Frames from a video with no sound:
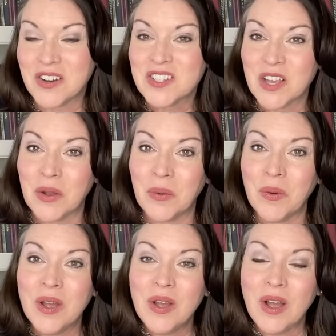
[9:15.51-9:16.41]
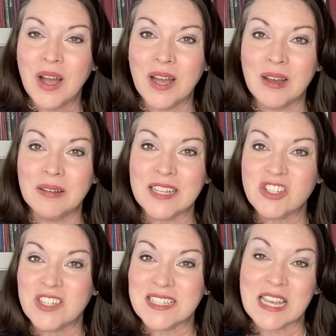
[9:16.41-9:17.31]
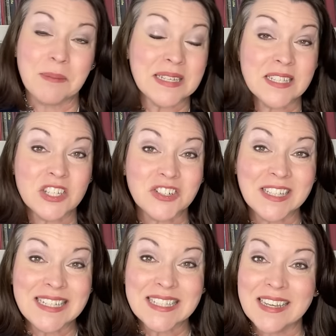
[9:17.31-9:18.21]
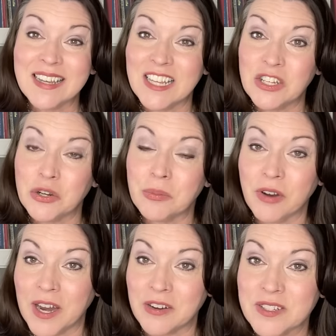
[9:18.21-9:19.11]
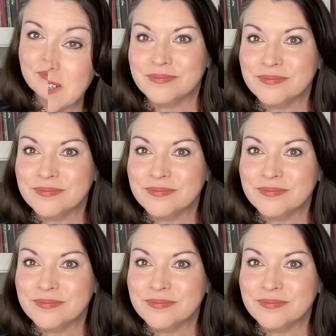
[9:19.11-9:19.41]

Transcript: So uh, let's just keep my sister Lisa in your prayers.